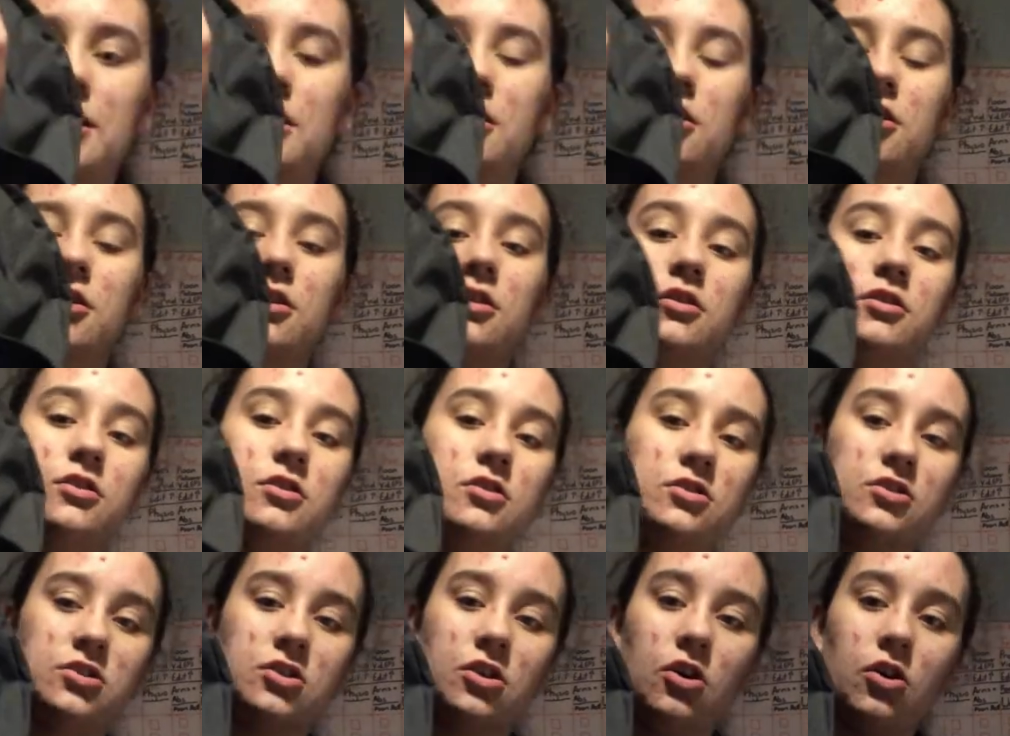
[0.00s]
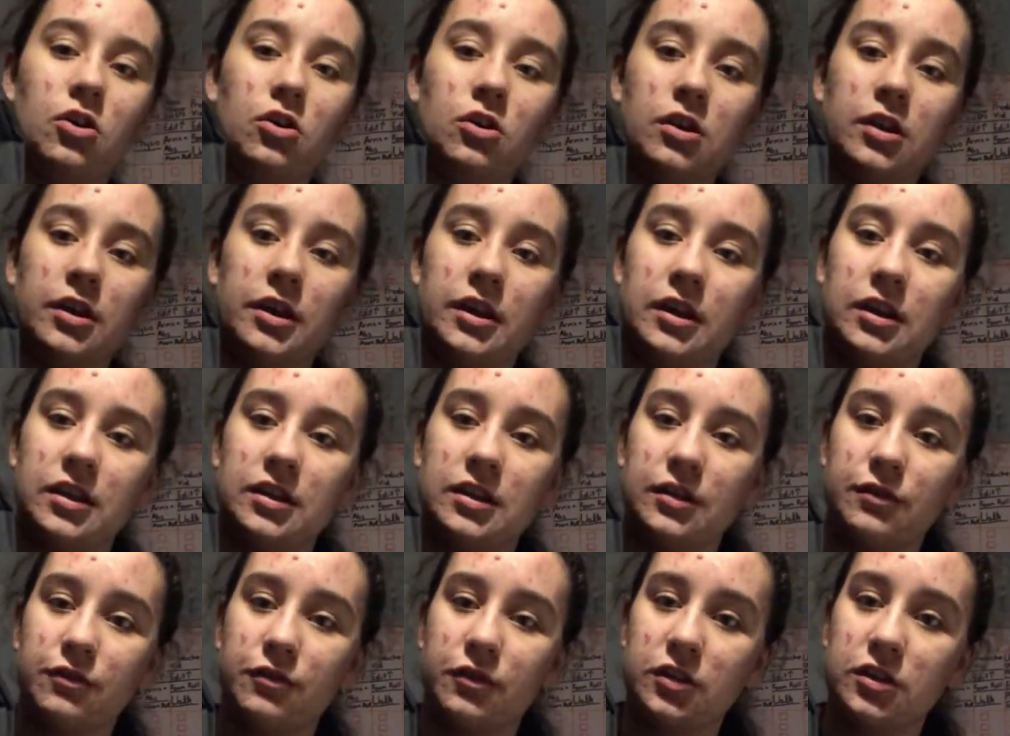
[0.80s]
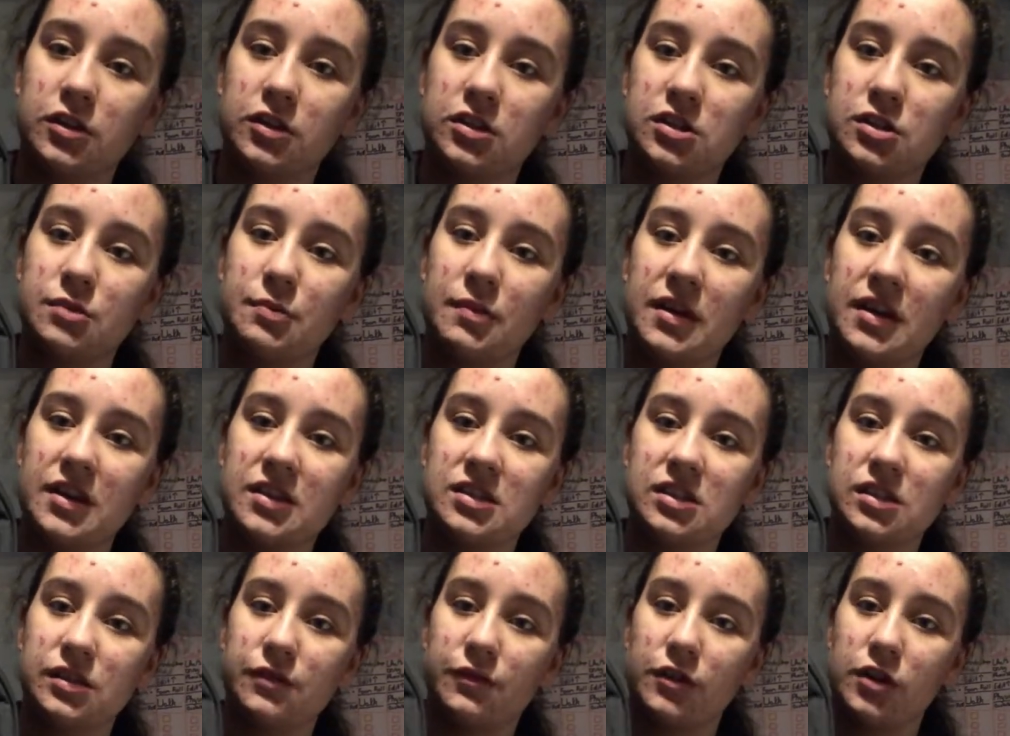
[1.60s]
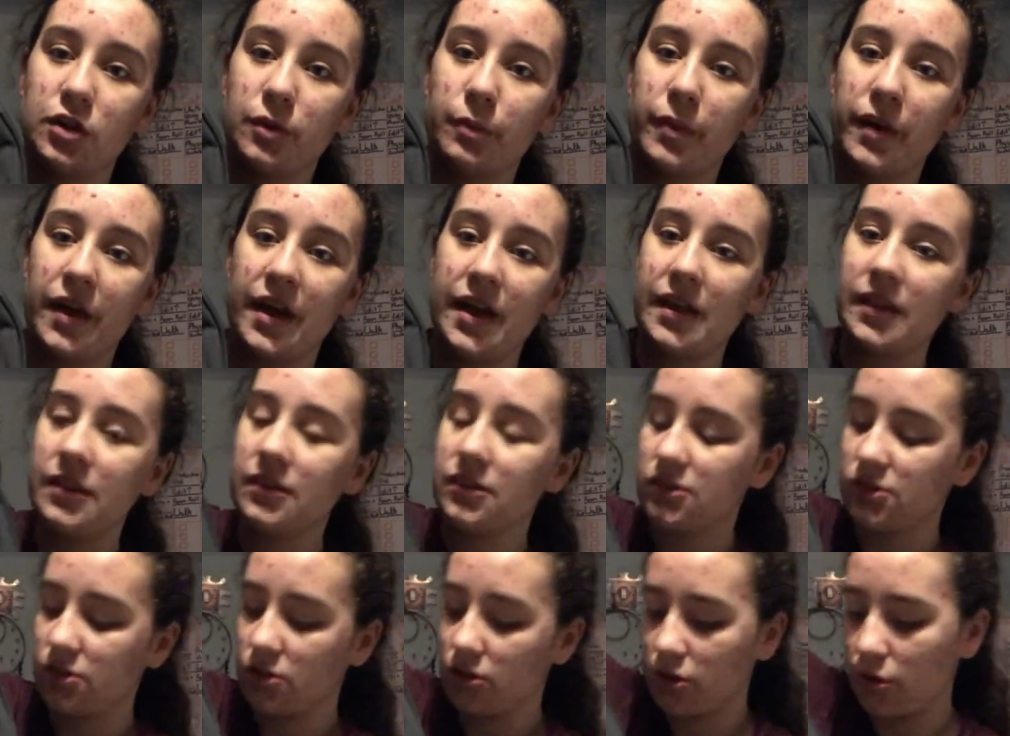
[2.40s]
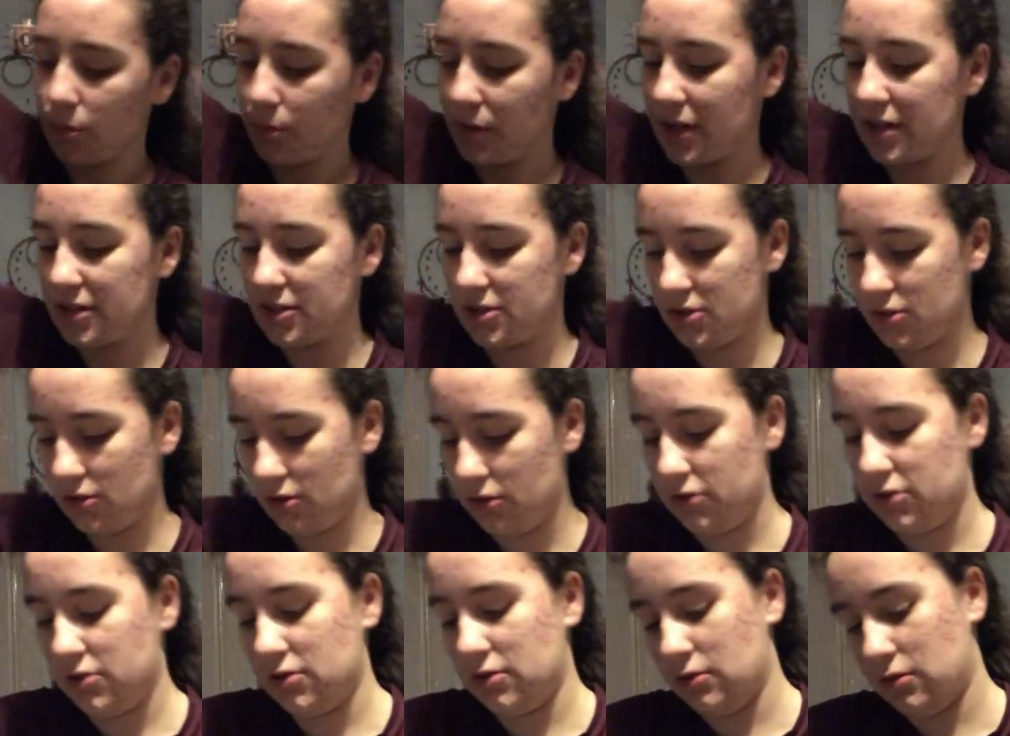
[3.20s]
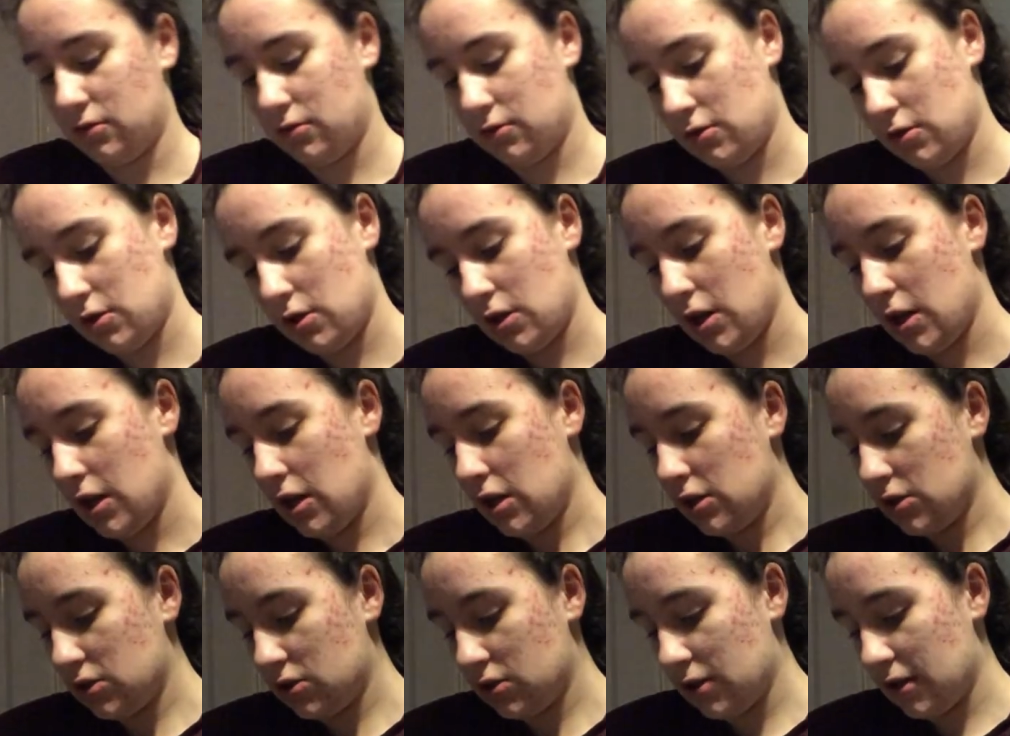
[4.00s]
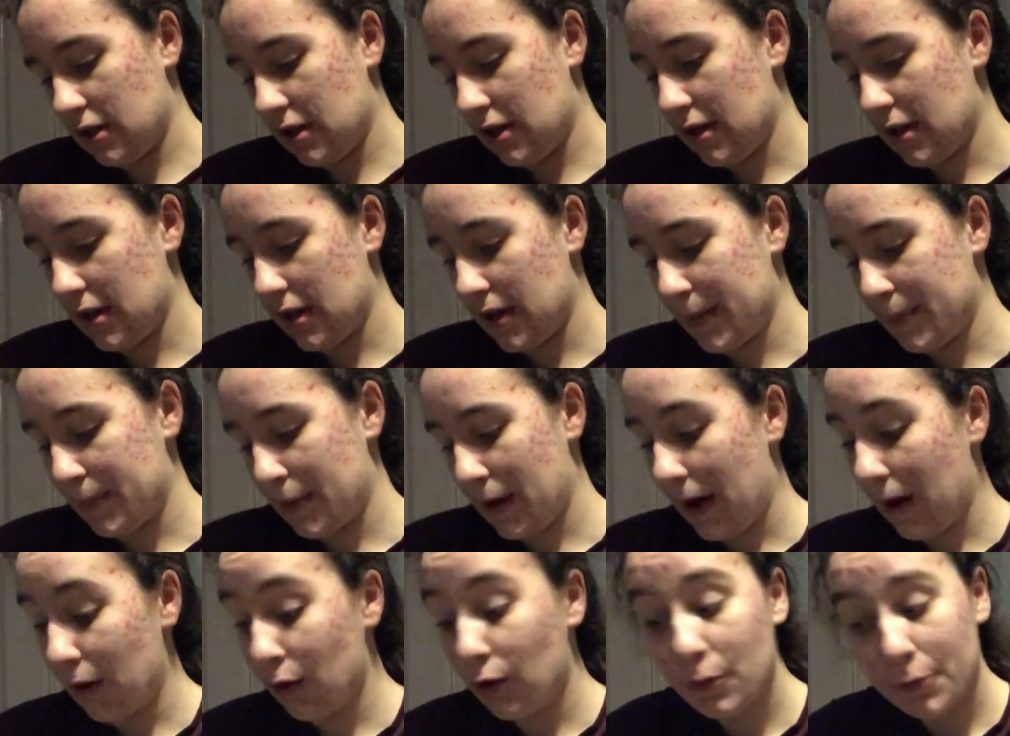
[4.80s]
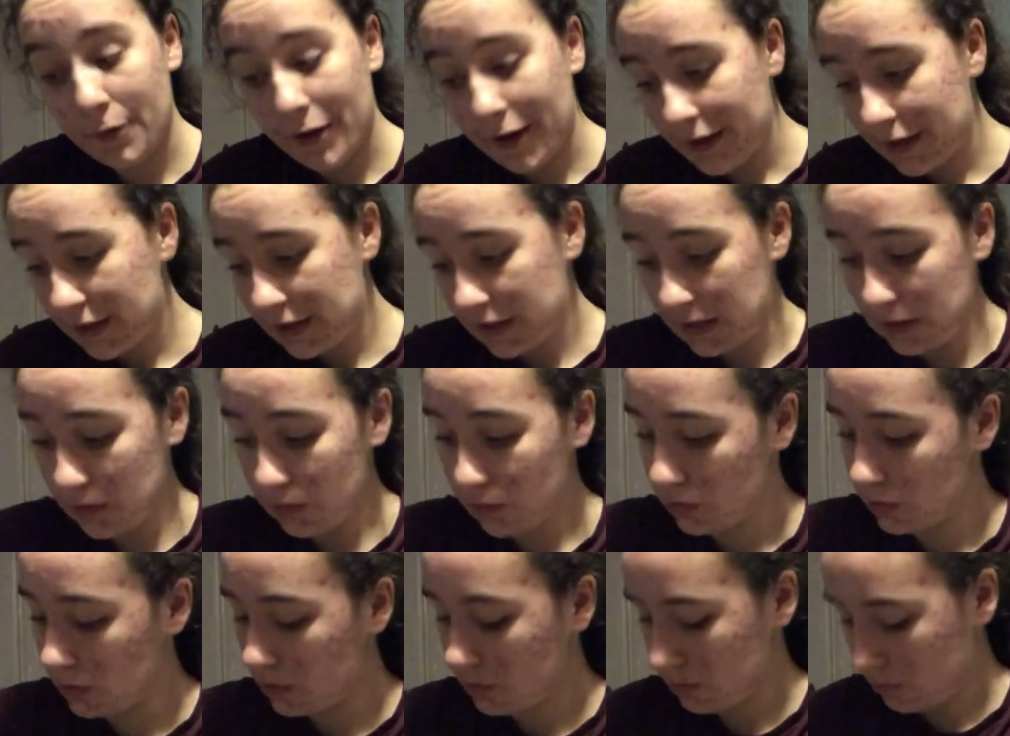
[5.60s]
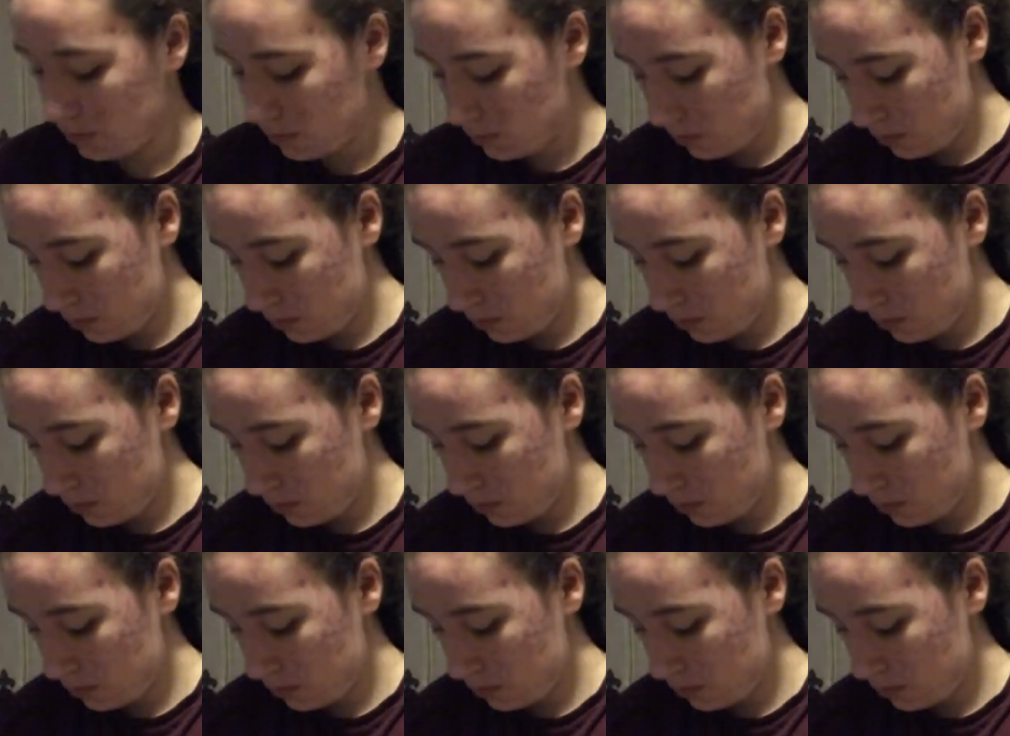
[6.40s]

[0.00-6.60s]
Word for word: Here there's all like different spaces for your pens or your pencils, and a power bank even. And